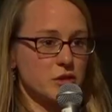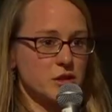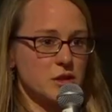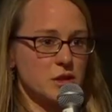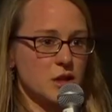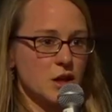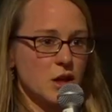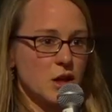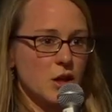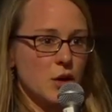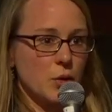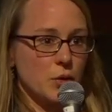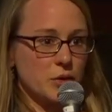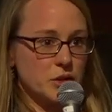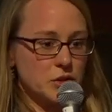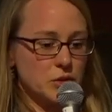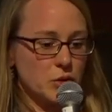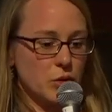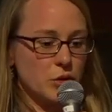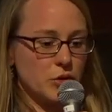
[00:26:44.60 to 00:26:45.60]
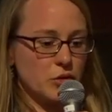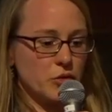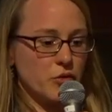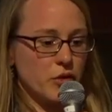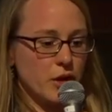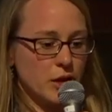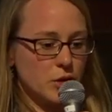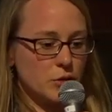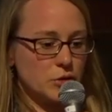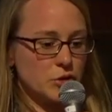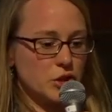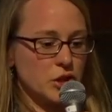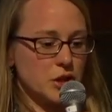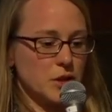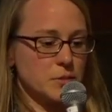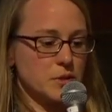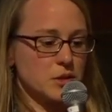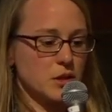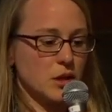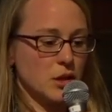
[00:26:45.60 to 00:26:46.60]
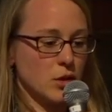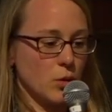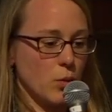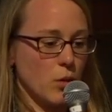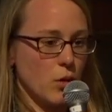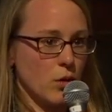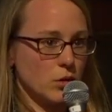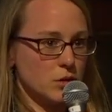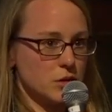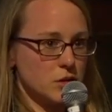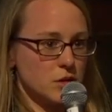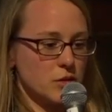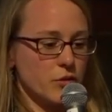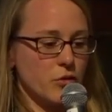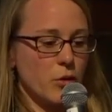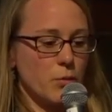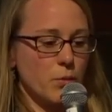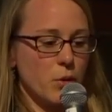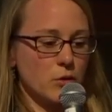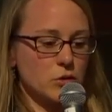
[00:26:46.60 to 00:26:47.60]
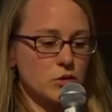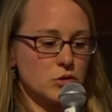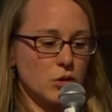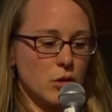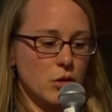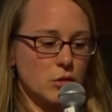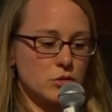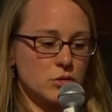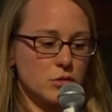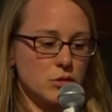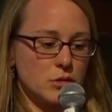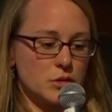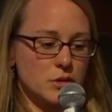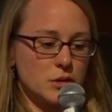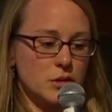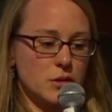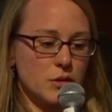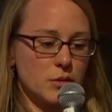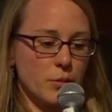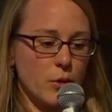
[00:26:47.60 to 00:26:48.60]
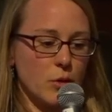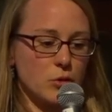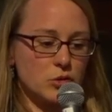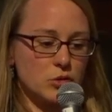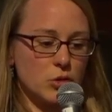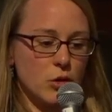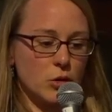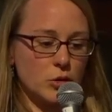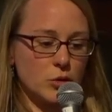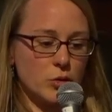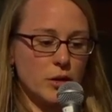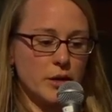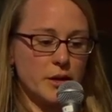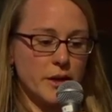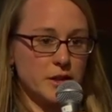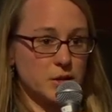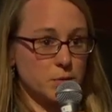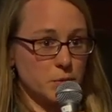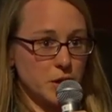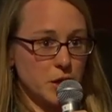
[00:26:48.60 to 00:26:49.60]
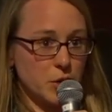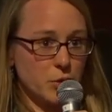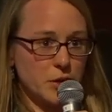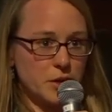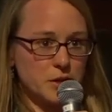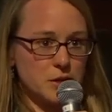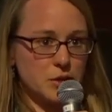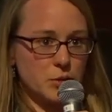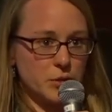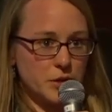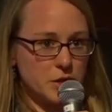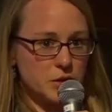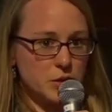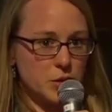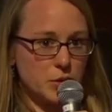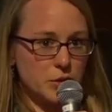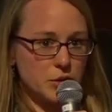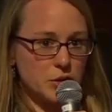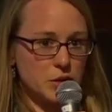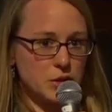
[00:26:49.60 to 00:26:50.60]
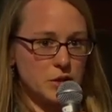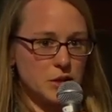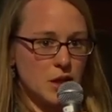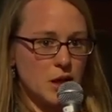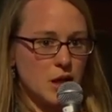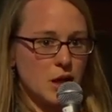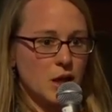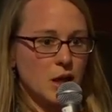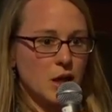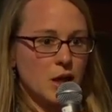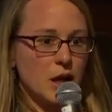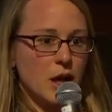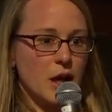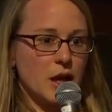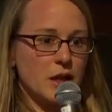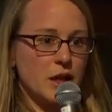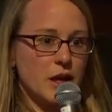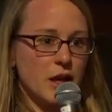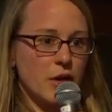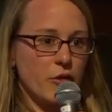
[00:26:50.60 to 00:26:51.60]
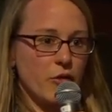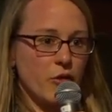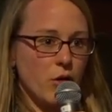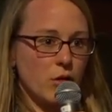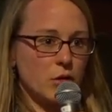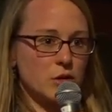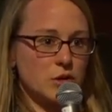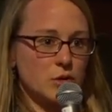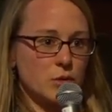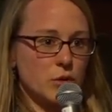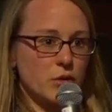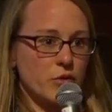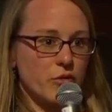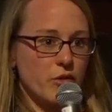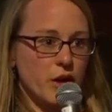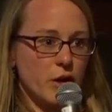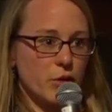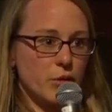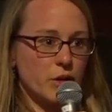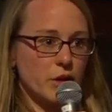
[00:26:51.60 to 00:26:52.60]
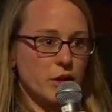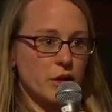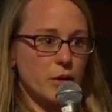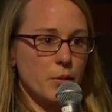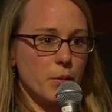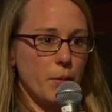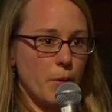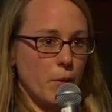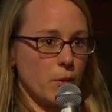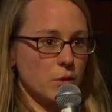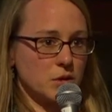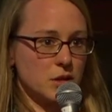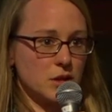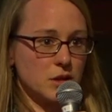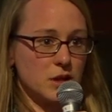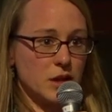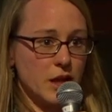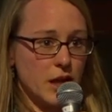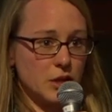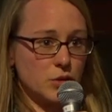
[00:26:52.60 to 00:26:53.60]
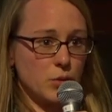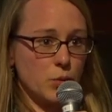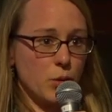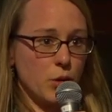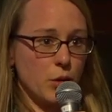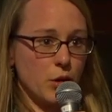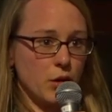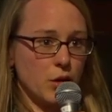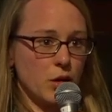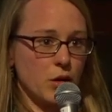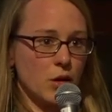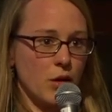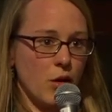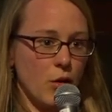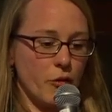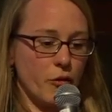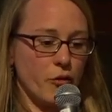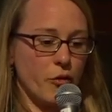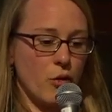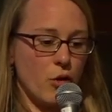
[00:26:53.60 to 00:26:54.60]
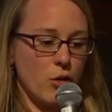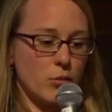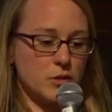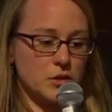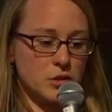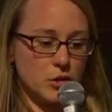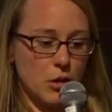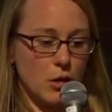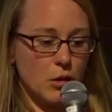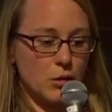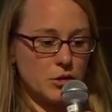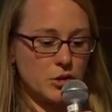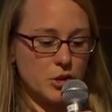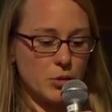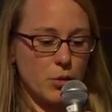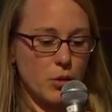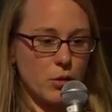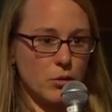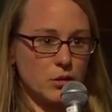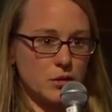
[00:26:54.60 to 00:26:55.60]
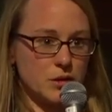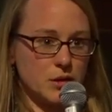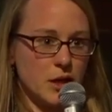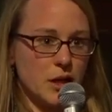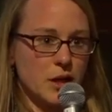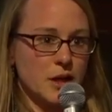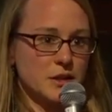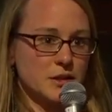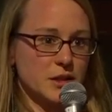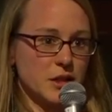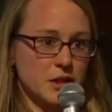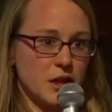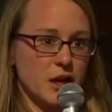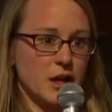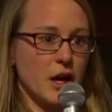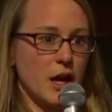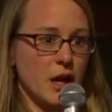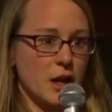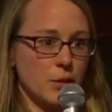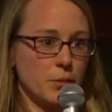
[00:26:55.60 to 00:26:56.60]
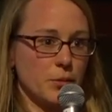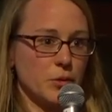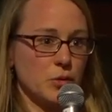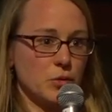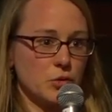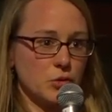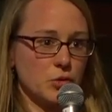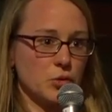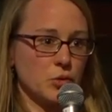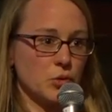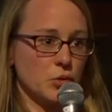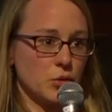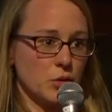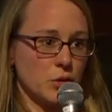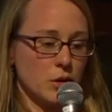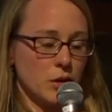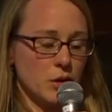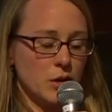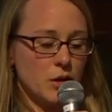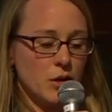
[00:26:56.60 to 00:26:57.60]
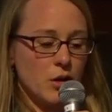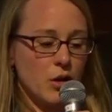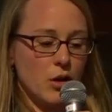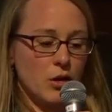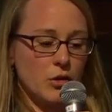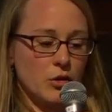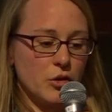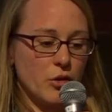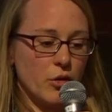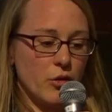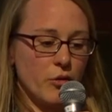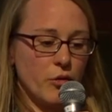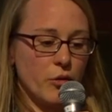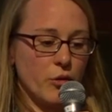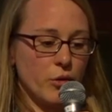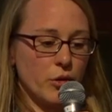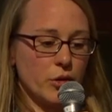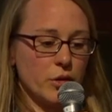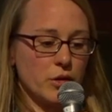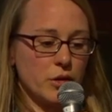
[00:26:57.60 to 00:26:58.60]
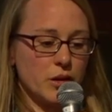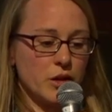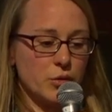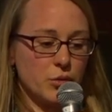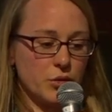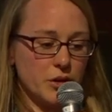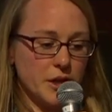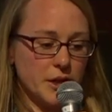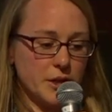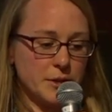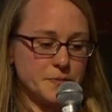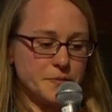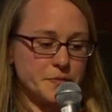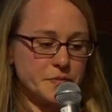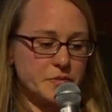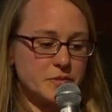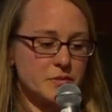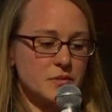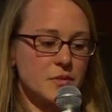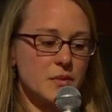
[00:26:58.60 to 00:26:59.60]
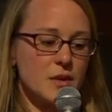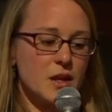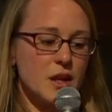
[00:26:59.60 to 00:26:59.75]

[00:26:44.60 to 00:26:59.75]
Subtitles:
offers research fellowships and awards for postdoctoral and experienced researchers. And they have also a very important network of former scholarship holders that can help you to on your further career.